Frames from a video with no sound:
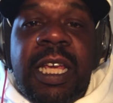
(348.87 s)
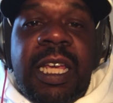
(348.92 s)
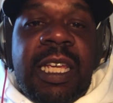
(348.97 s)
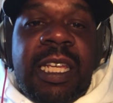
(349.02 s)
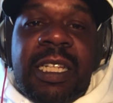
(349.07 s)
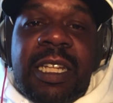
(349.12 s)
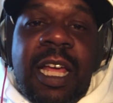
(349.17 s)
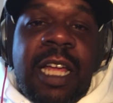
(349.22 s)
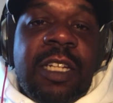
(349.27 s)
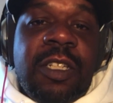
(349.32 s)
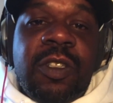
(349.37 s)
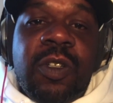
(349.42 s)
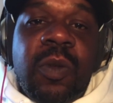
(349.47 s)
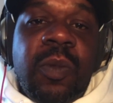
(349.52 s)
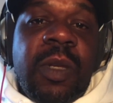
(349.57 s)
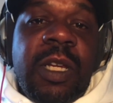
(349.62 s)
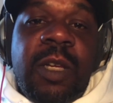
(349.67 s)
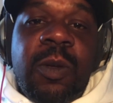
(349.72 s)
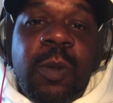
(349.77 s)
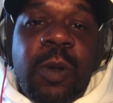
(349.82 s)
Not in so
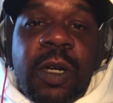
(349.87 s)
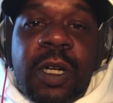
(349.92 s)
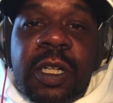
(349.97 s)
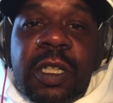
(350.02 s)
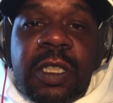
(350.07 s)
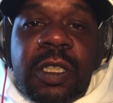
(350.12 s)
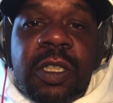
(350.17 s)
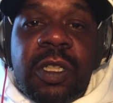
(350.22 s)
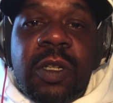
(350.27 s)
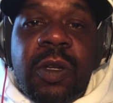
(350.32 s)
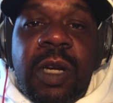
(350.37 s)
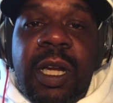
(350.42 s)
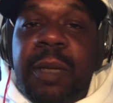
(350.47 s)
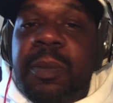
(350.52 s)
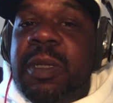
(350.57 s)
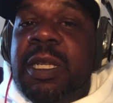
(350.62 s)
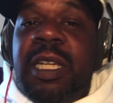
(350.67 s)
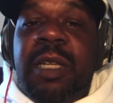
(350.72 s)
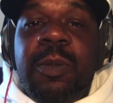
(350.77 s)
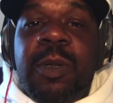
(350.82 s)
many words, you know what I mean?
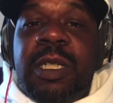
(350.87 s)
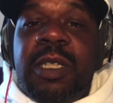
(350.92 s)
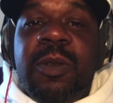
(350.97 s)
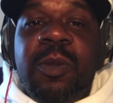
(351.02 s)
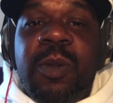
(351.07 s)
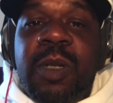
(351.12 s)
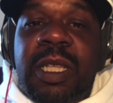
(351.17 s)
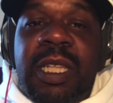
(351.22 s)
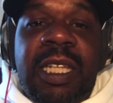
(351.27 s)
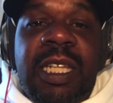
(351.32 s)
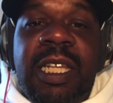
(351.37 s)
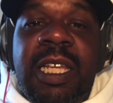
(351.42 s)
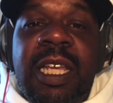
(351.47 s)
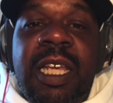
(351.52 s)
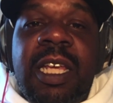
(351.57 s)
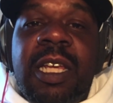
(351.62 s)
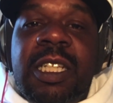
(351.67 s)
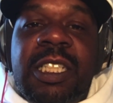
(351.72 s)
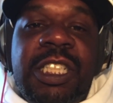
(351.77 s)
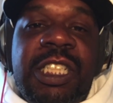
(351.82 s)
He wasn't really
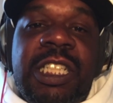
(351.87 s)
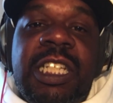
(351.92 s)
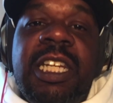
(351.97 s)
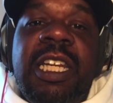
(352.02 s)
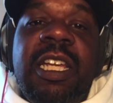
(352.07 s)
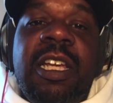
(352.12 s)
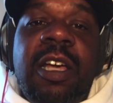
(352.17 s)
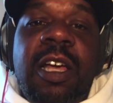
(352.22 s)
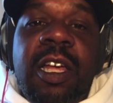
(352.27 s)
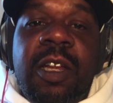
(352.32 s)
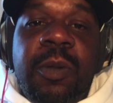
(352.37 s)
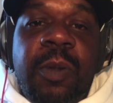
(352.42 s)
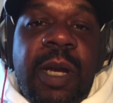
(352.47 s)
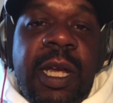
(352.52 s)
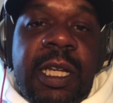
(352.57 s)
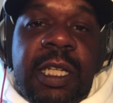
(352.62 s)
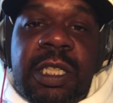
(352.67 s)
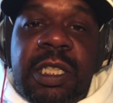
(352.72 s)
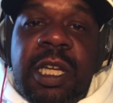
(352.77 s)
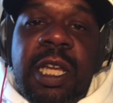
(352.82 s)
shitting on
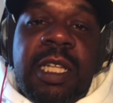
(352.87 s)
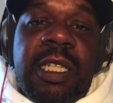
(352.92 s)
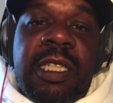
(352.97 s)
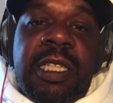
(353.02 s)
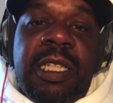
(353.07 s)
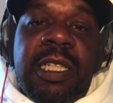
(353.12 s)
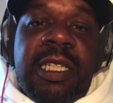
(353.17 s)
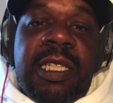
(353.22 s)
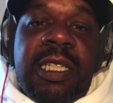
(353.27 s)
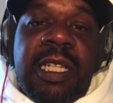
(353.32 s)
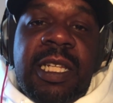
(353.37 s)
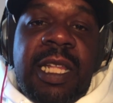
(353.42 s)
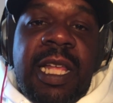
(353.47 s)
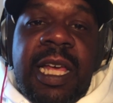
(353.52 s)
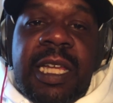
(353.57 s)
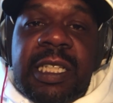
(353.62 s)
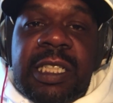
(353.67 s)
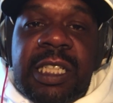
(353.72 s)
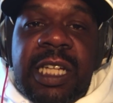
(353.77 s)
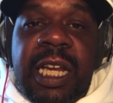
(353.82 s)
Rian Johnson's The
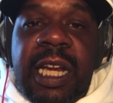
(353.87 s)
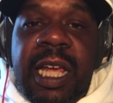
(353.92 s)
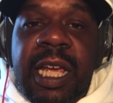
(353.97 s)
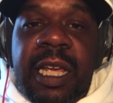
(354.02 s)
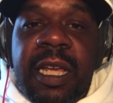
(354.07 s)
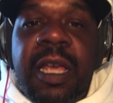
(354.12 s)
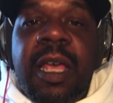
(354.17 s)
Last Jedi,